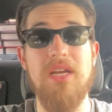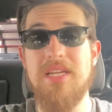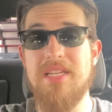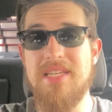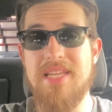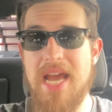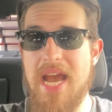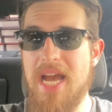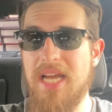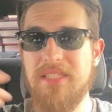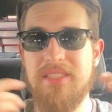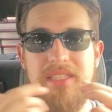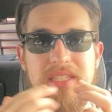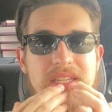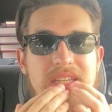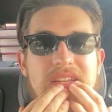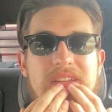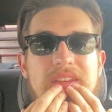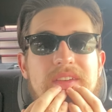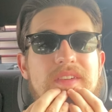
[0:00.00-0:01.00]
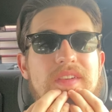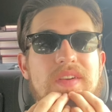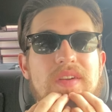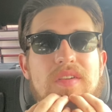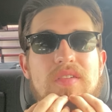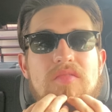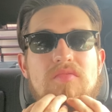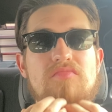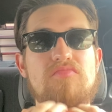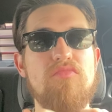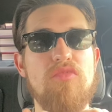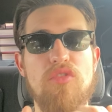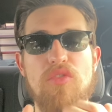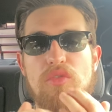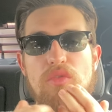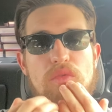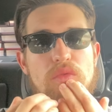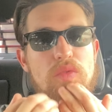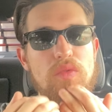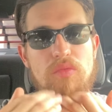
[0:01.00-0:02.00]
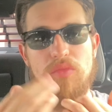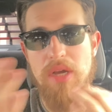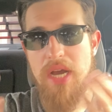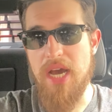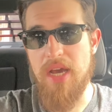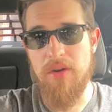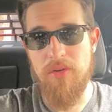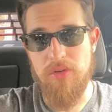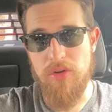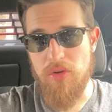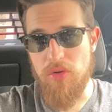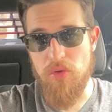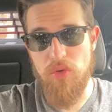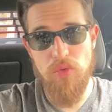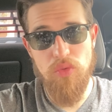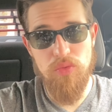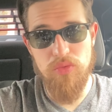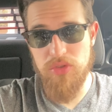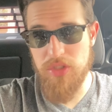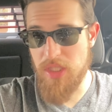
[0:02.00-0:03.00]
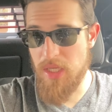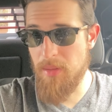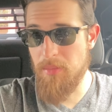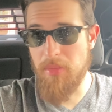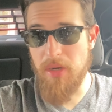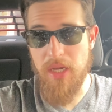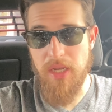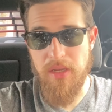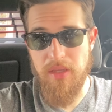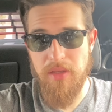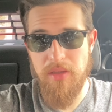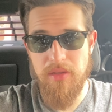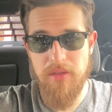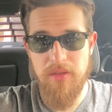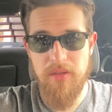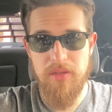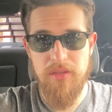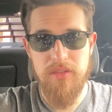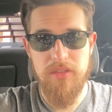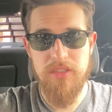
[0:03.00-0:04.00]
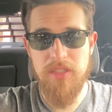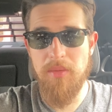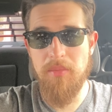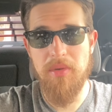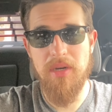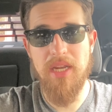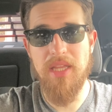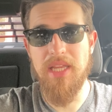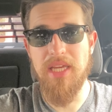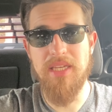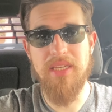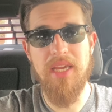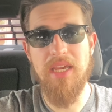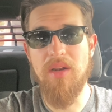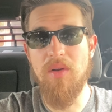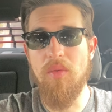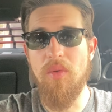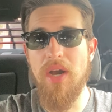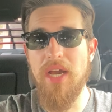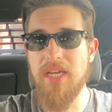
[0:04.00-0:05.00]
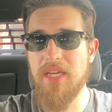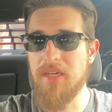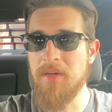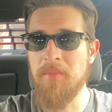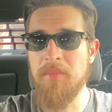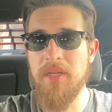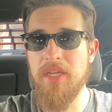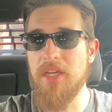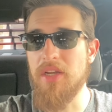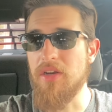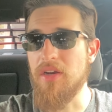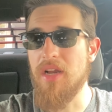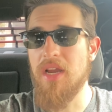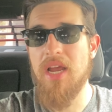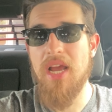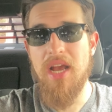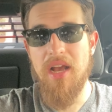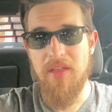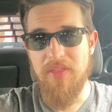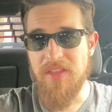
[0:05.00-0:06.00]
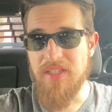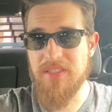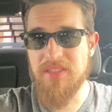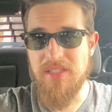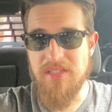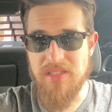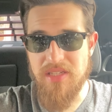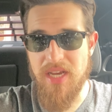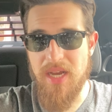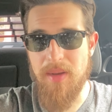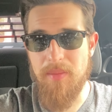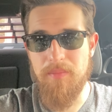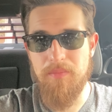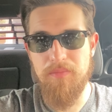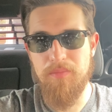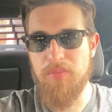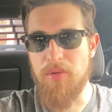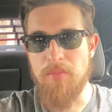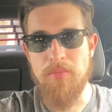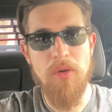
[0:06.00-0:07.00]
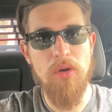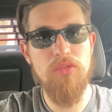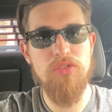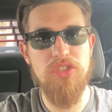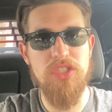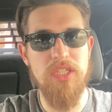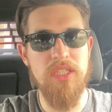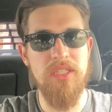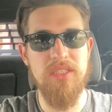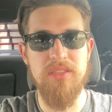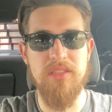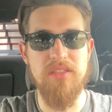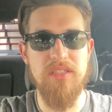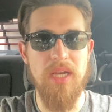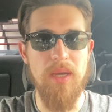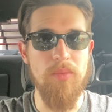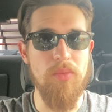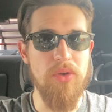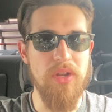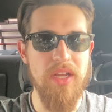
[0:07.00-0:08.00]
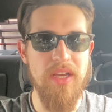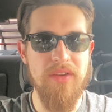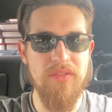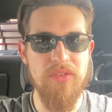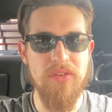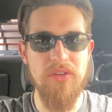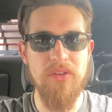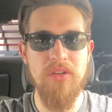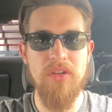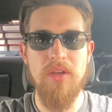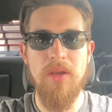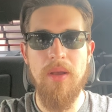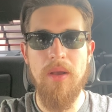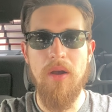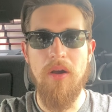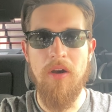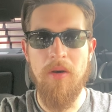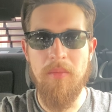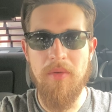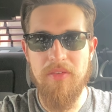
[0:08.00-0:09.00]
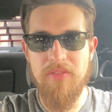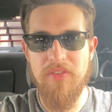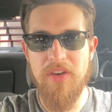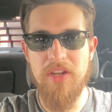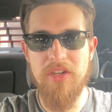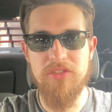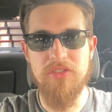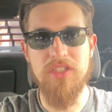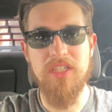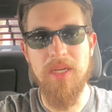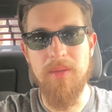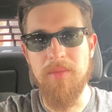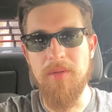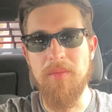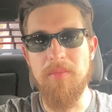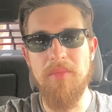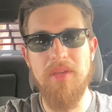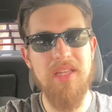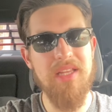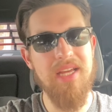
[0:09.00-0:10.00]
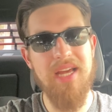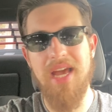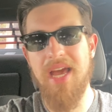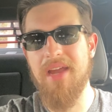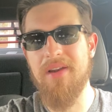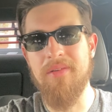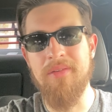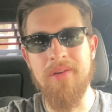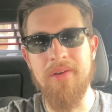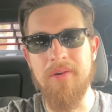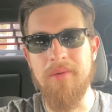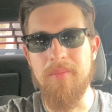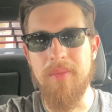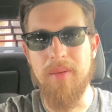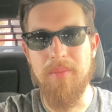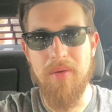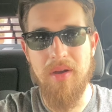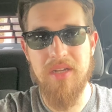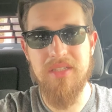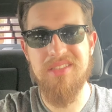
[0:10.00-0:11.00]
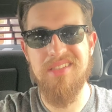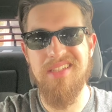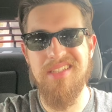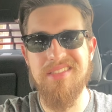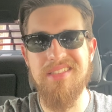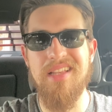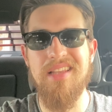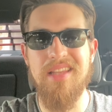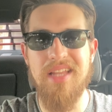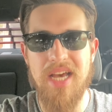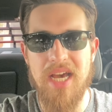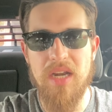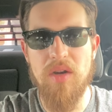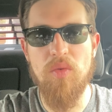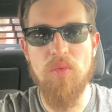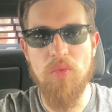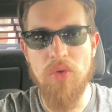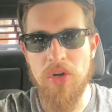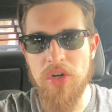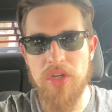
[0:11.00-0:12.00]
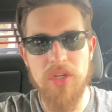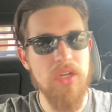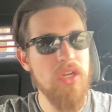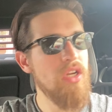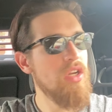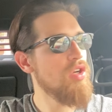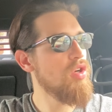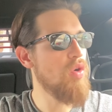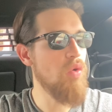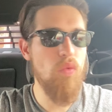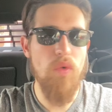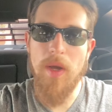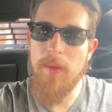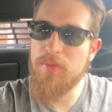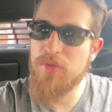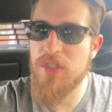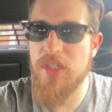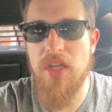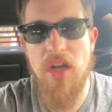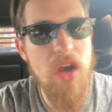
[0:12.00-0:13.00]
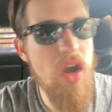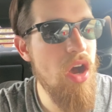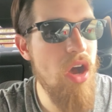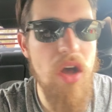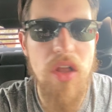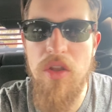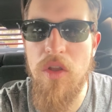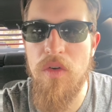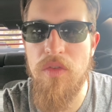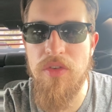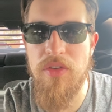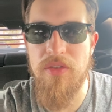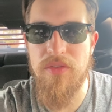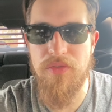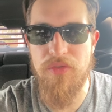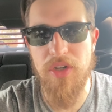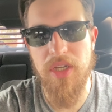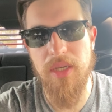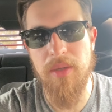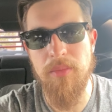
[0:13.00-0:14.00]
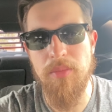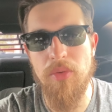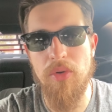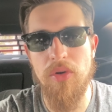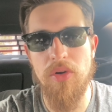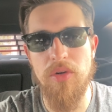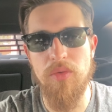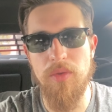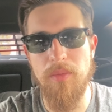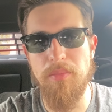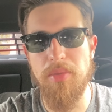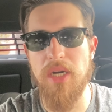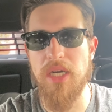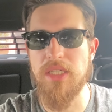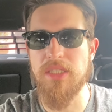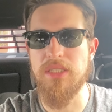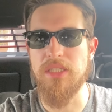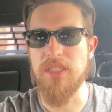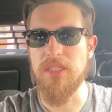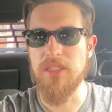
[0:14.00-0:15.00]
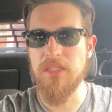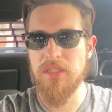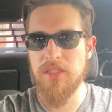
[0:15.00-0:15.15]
DAZN or I don't know who, somebody like Dana White come in there. This the top promotion. This the top whatever. All my fighters are coming to me. Like, I don't know, man. Boxing needs a lot of work. Corruption all over the freaking board with boxing.